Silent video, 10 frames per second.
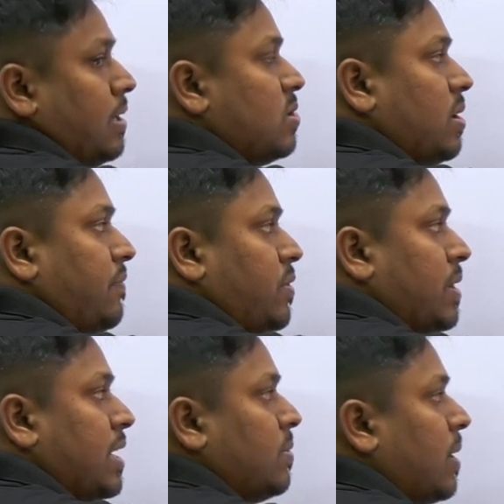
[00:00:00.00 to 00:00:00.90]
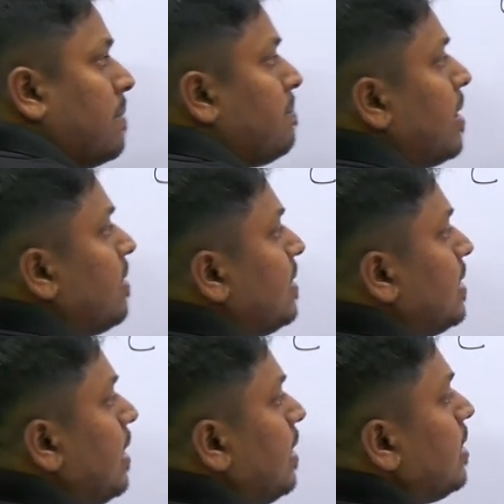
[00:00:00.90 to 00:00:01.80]
So if you need to compare
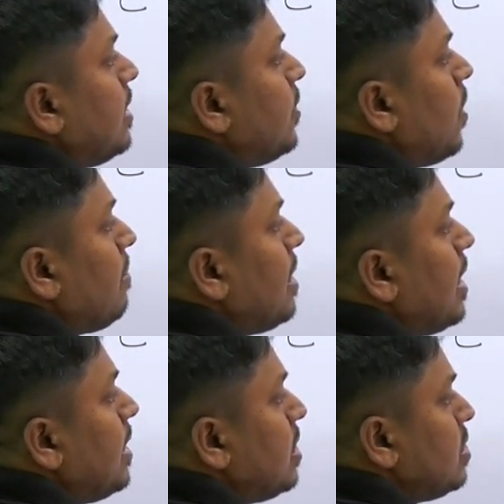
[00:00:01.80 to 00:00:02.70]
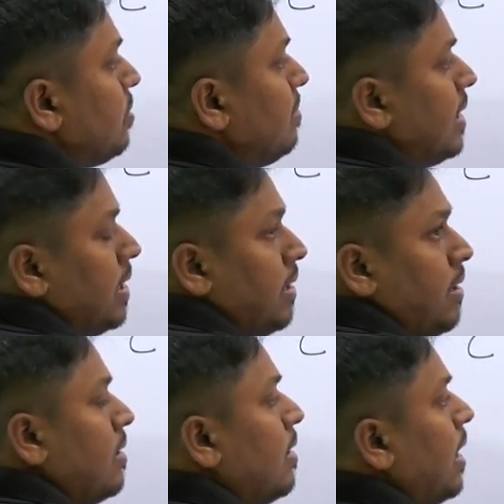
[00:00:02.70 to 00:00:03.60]
with A, the denominator should be A,
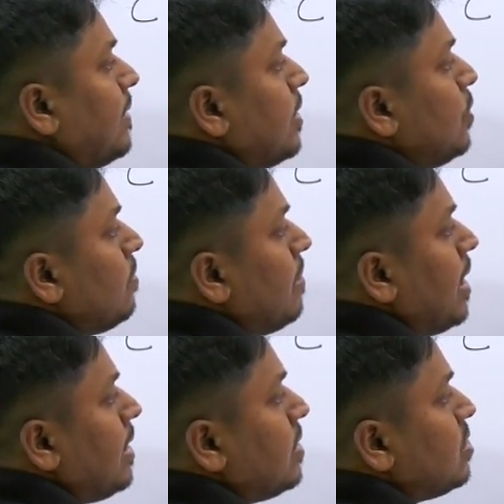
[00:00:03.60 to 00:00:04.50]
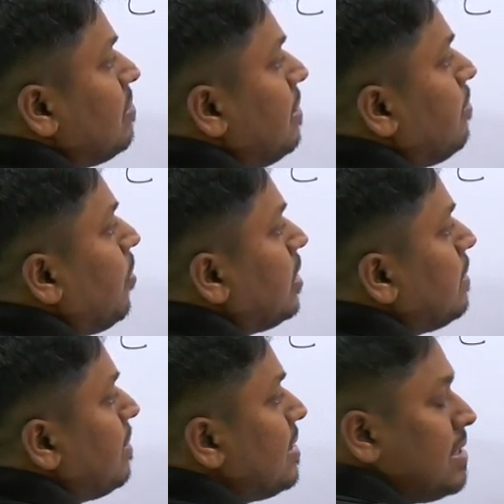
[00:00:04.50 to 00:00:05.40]
and the numerator should be both the
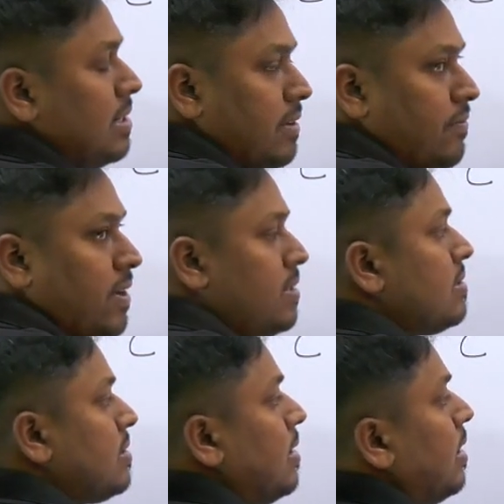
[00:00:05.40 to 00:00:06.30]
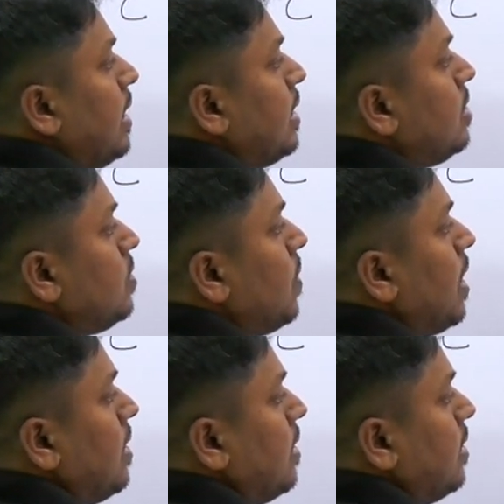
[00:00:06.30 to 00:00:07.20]
percent difference into
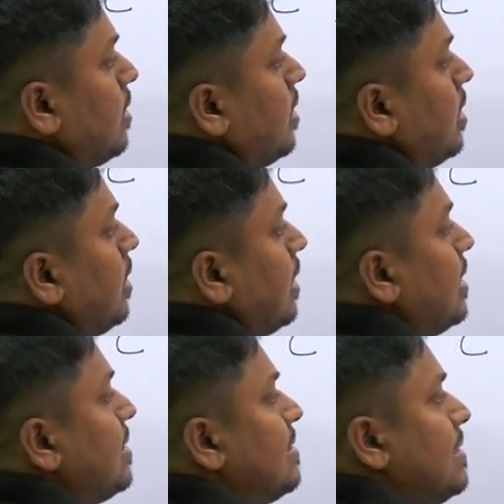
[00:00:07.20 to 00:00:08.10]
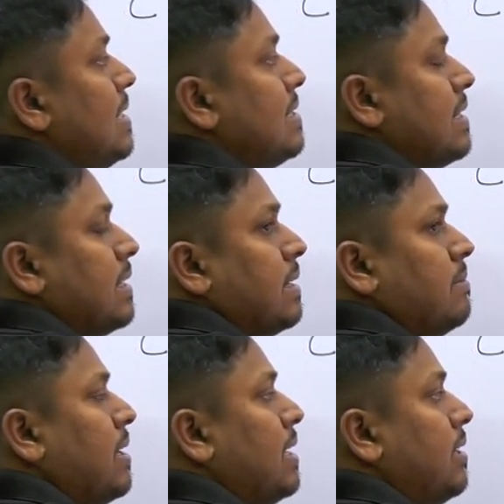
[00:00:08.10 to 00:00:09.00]
100. That is C's
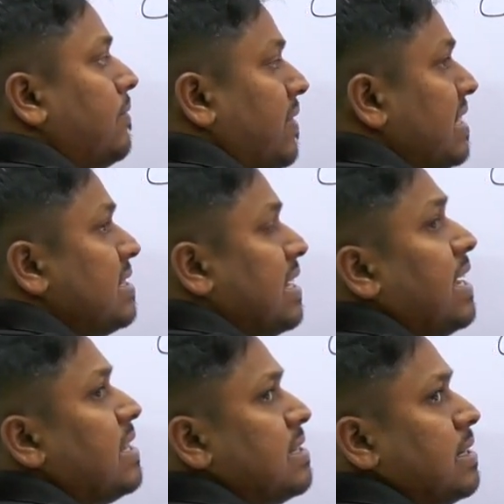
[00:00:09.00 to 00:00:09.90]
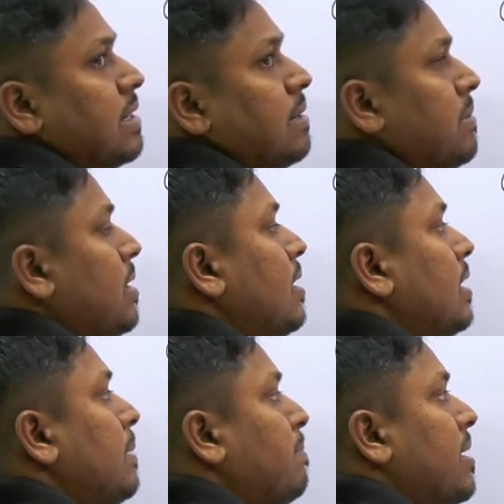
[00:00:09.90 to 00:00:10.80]
income difference A's income.
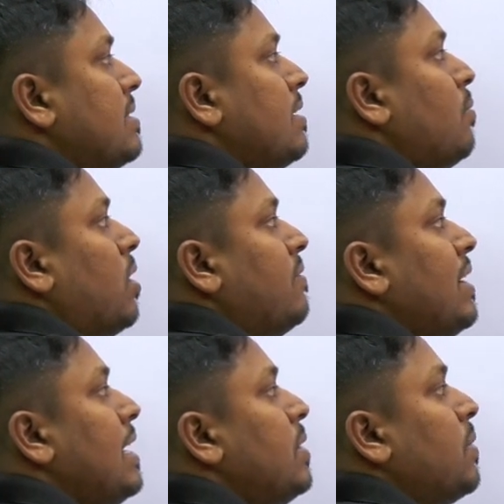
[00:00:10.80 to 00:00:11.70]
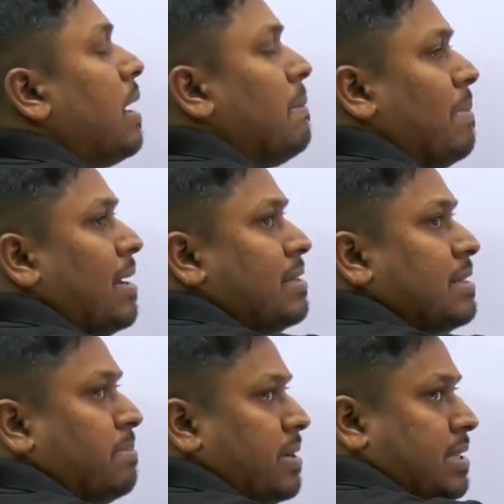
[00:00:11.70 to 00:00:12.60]
The person what we need to compare is
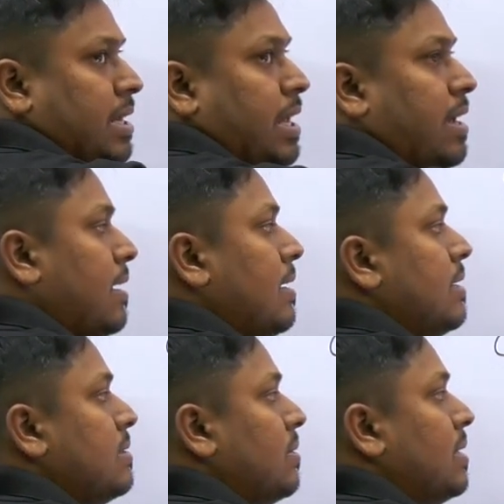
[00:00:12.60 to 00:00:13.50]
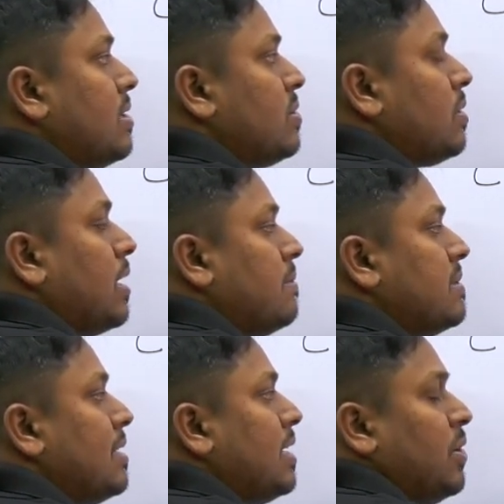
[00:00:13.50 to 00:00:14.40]
the person A. So that should comes
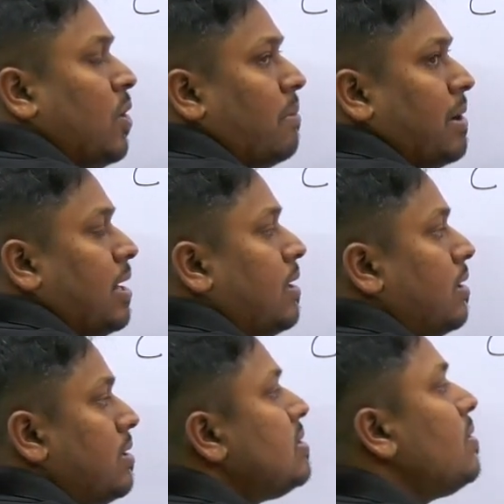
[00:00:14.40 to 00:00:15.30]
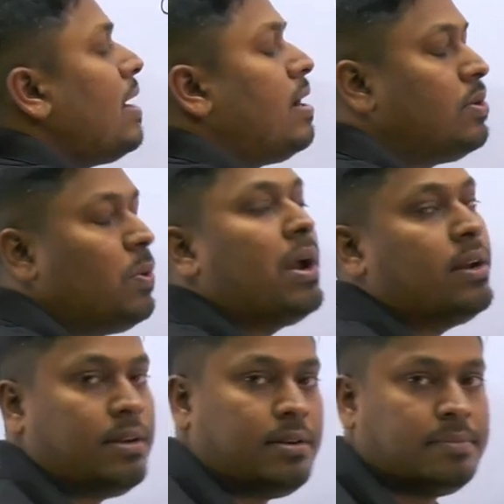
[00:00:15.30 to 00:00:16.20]
in the denominator. So into
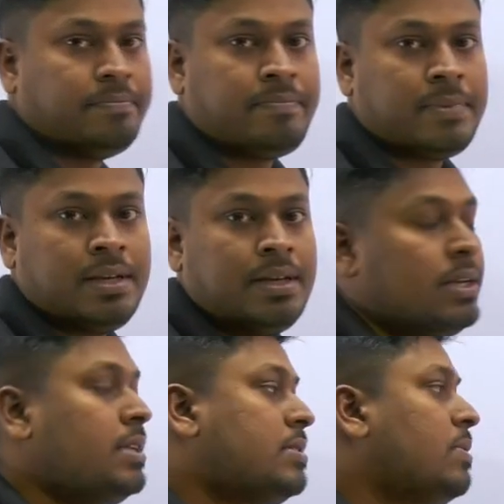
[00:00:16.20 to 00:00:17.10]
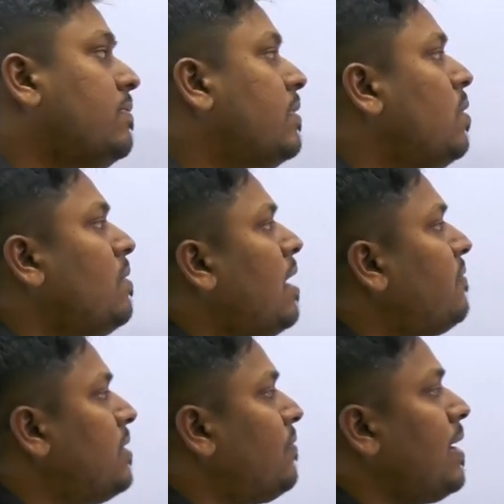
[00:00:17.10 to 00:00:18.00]
100. So now
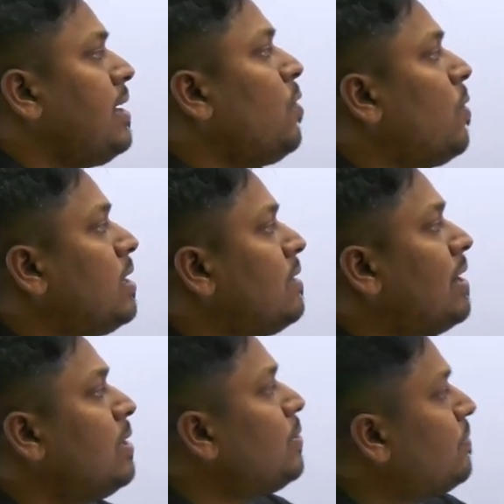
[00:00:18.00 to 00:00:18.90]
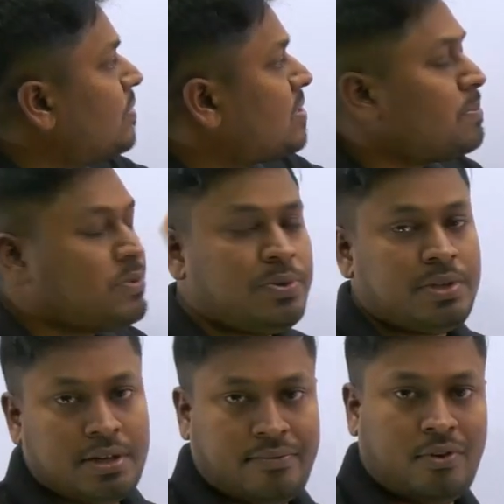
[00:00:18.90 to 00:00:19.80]
after finding all the value, if you substitute
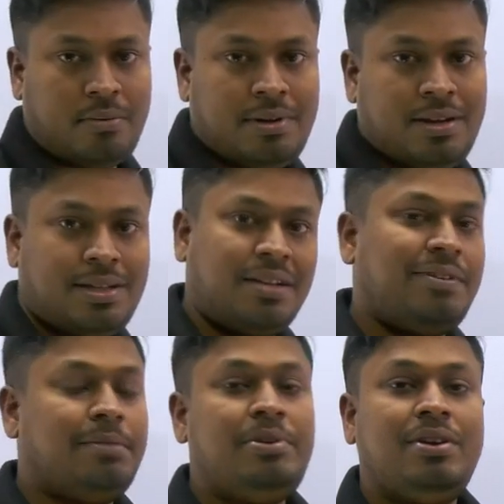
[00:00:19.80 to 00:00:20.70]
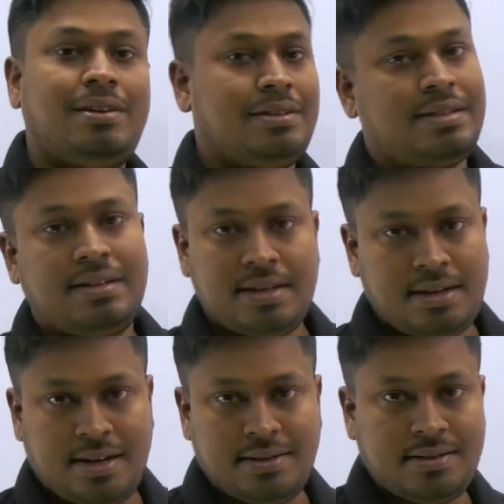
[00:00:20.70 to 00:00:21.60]
in a formula, that will be your
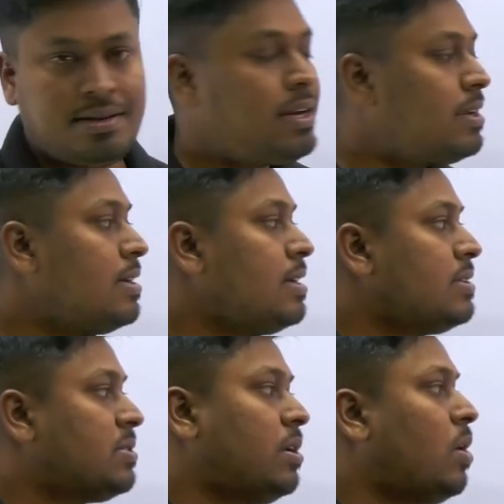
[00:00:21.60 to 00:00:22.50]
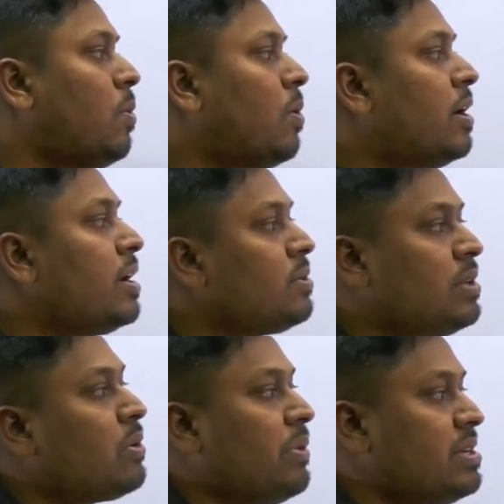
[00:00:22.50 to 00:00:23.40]
resultant answer, right? So now according to
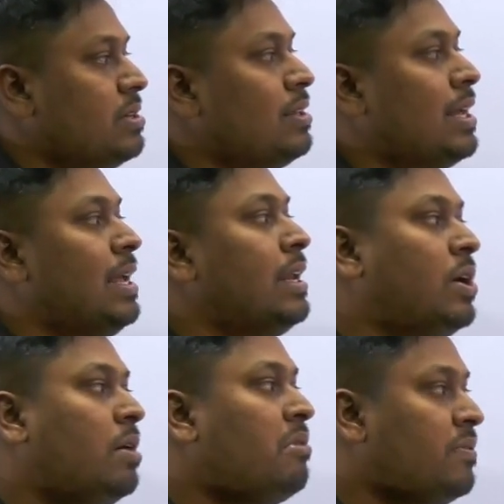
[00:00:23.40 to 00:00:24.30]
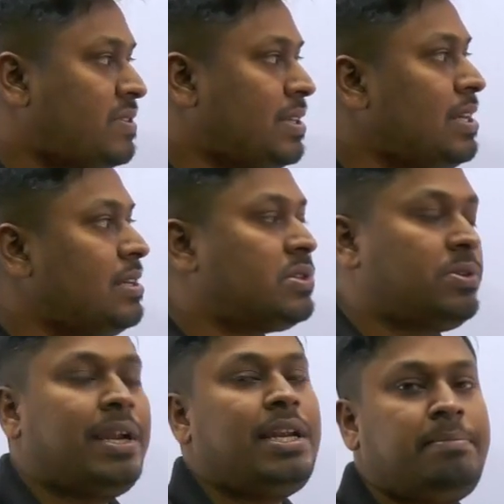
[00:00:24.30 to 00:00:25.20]
the question, the income of C is
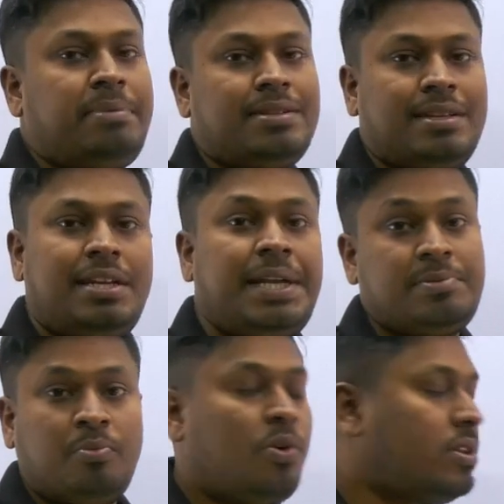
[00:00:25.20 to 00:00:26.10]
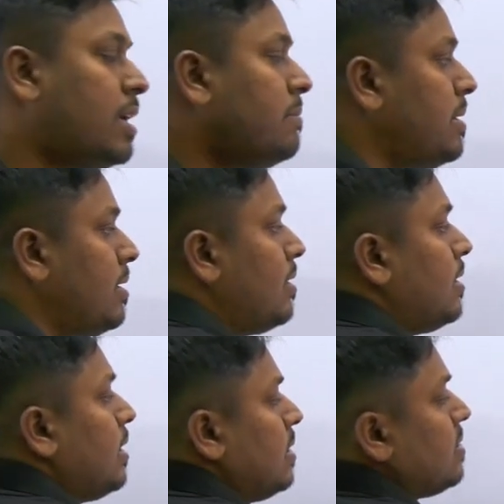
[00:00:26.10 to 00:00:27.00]
20% more than B.
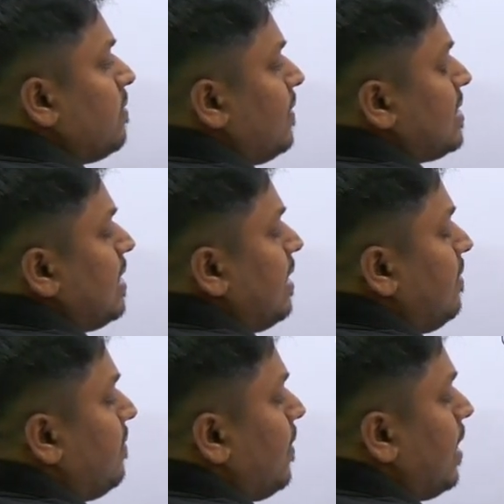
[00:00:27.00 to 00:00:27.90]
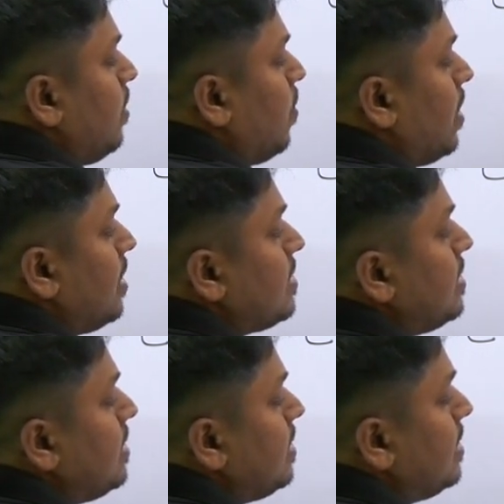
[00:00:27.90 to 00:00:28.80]
So first let me find what is
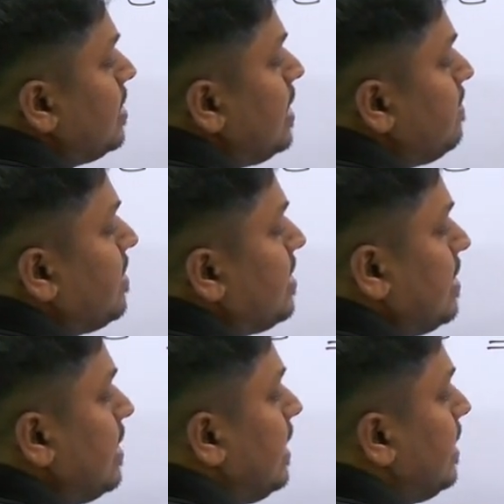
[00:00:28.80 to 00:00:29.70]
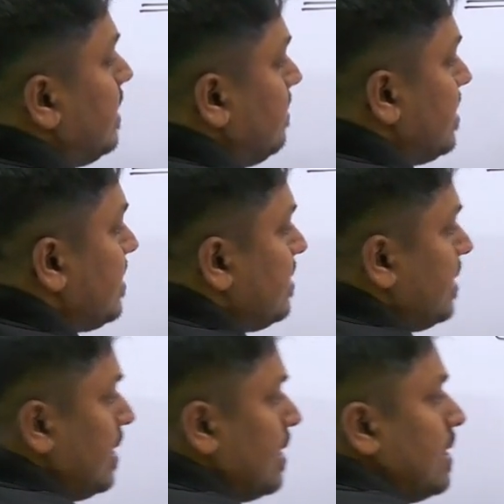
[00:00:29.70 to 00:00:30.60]
the 3% income. Just
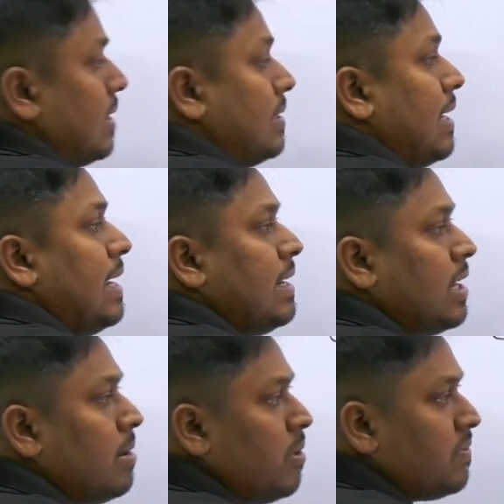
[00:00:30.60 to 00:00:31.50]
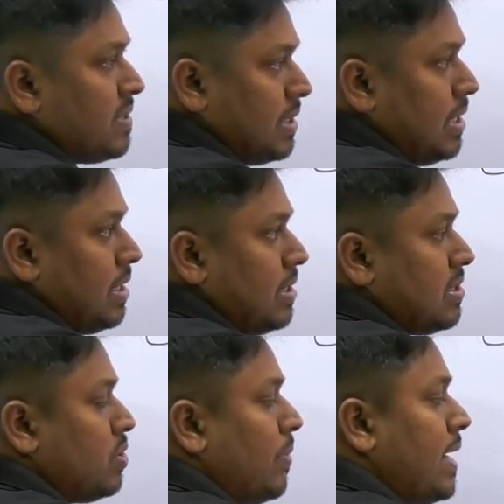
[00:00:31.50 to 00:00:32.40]
see, the income of C
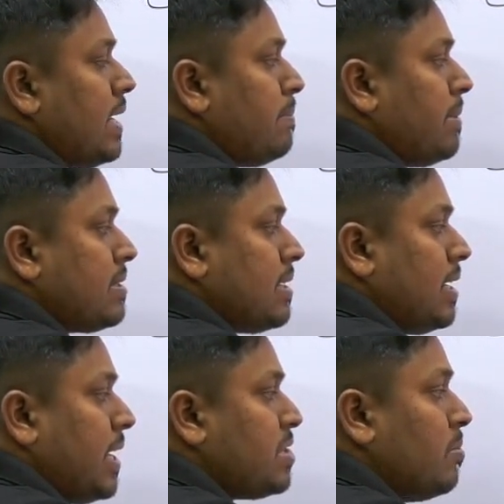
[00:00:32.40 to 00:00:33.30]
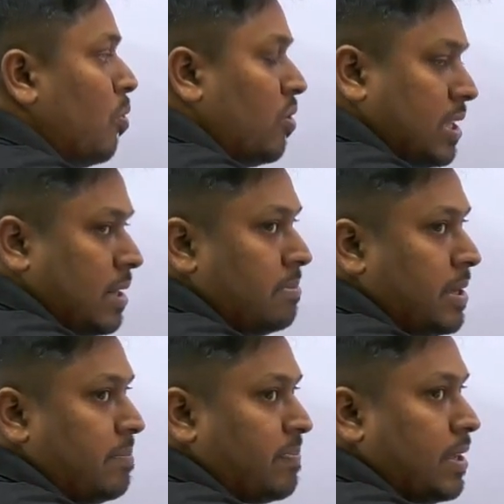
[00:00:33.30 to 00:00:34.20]
is 20% more than
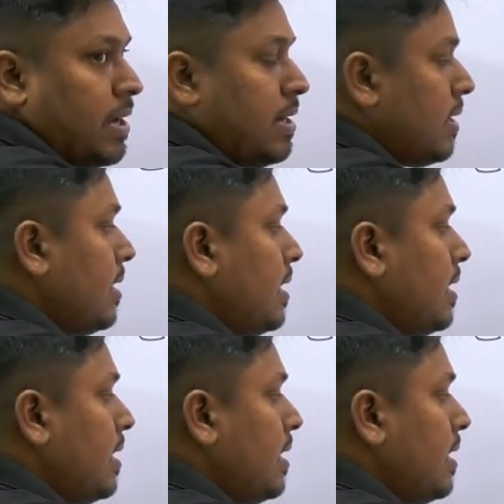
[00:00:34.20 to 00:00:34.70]
B, right?